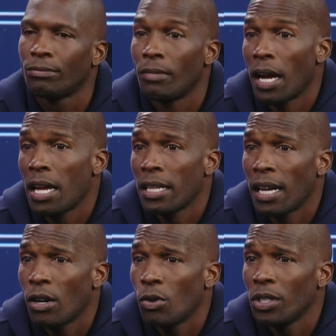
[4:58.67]
I
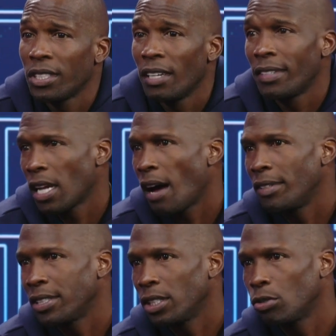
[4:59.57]
always loved it,
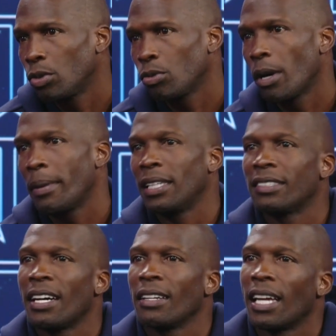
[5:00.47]
obviously, throughout my
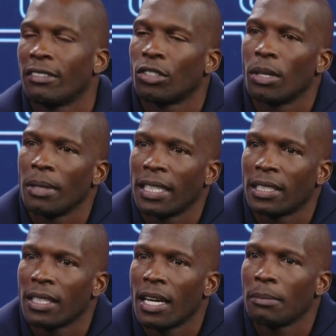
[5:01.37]
entire life. So I'm like,
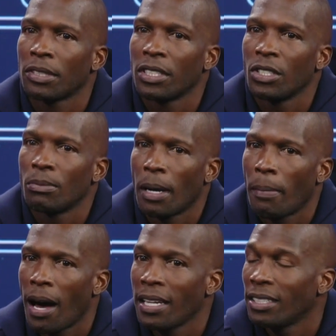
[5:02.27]
my
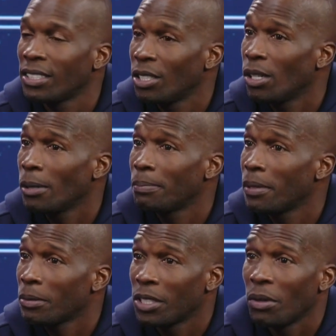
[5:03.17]
body's still up. I'm still